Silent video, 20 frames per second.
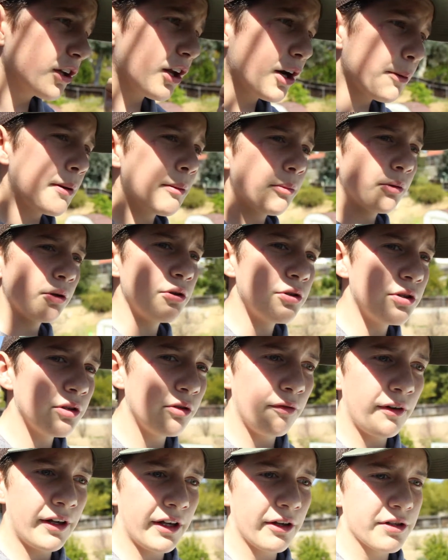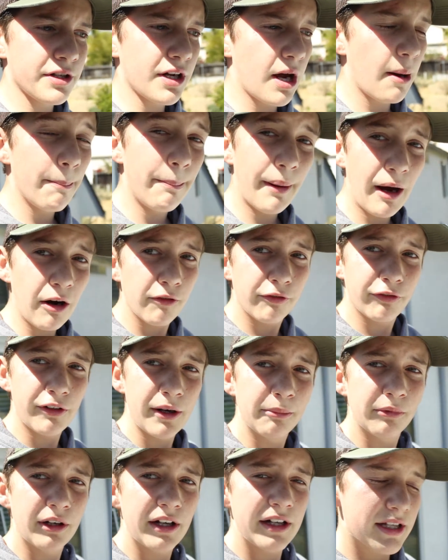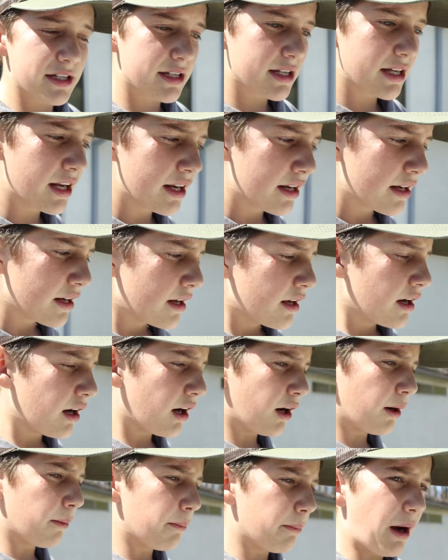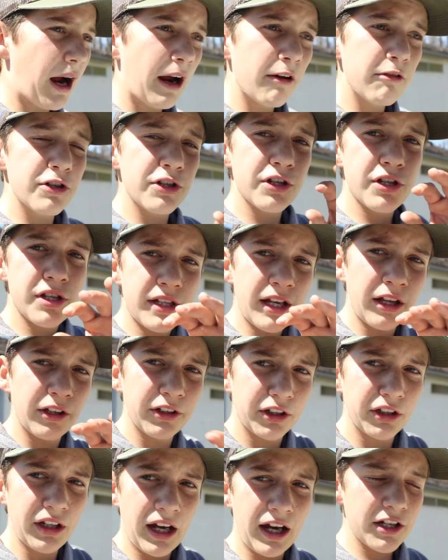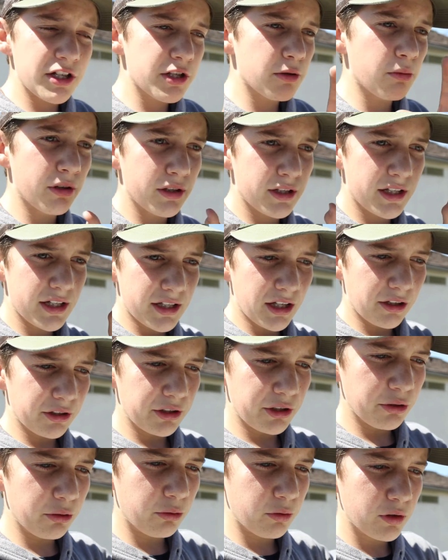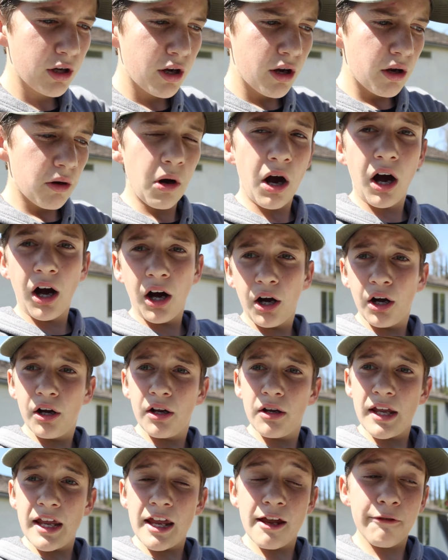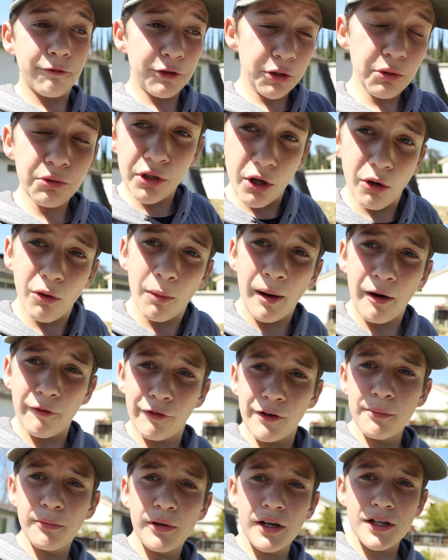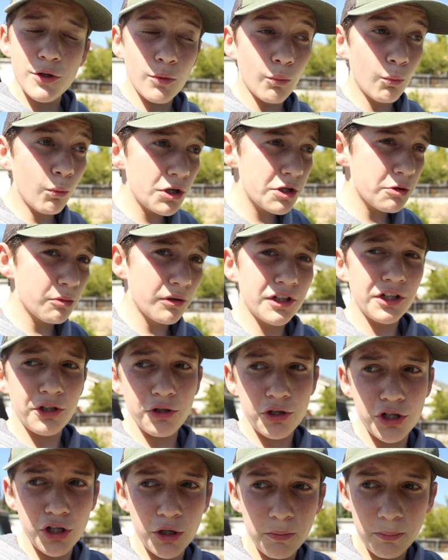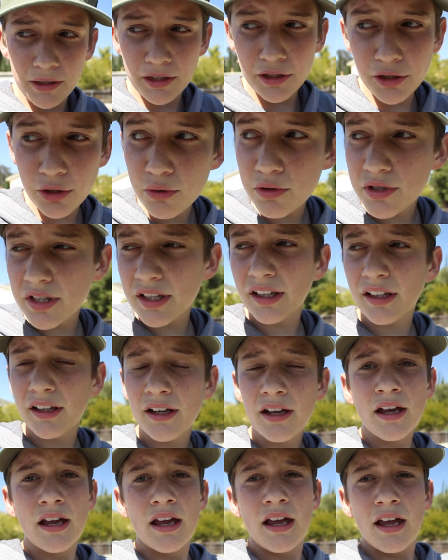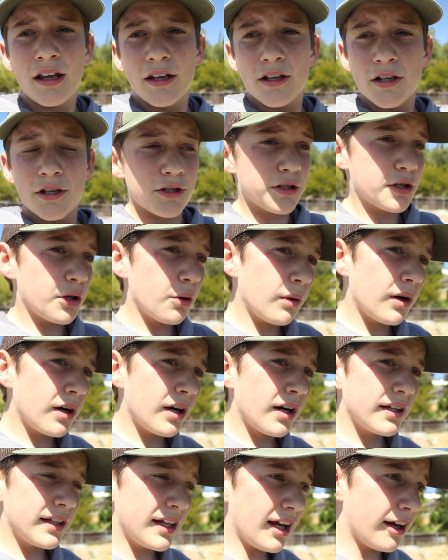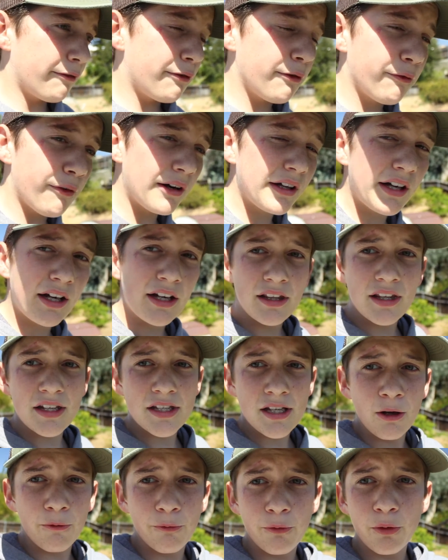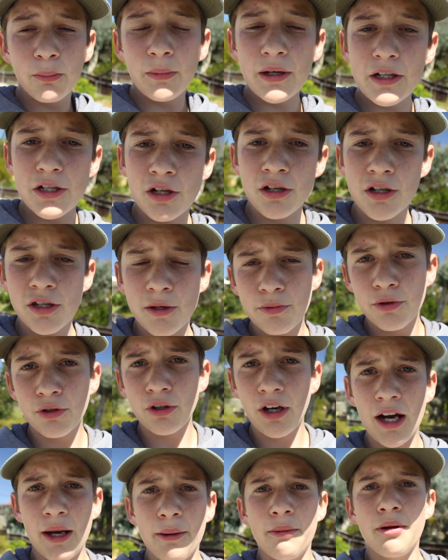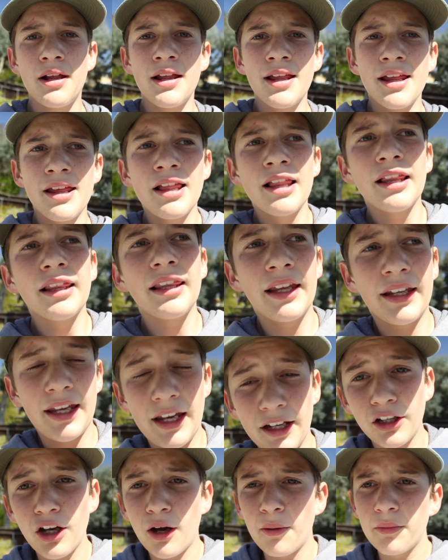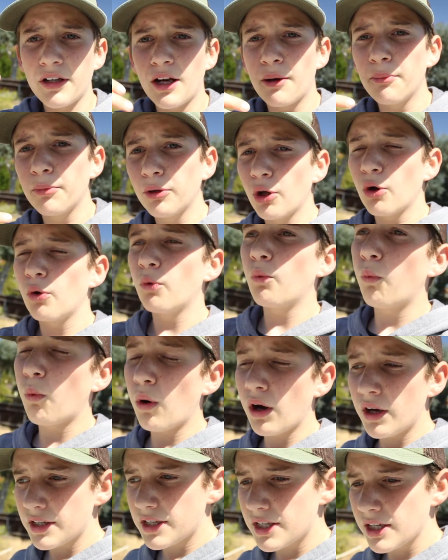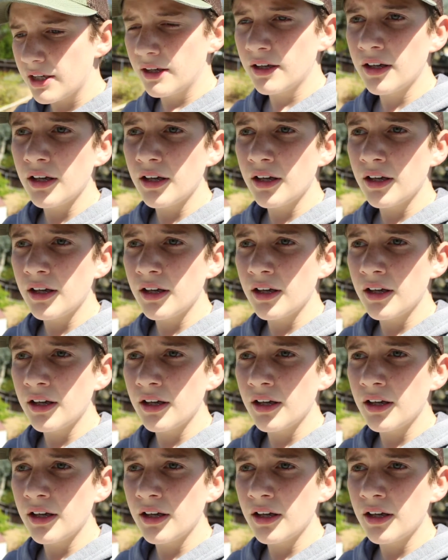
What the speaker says: a lot of people who do videos about frame rates. I just wanted to tell you, if you know about frame rates, which one you should be using. So yeah, if you find any of this helpful, make sure to subscribe, like, and comment down below what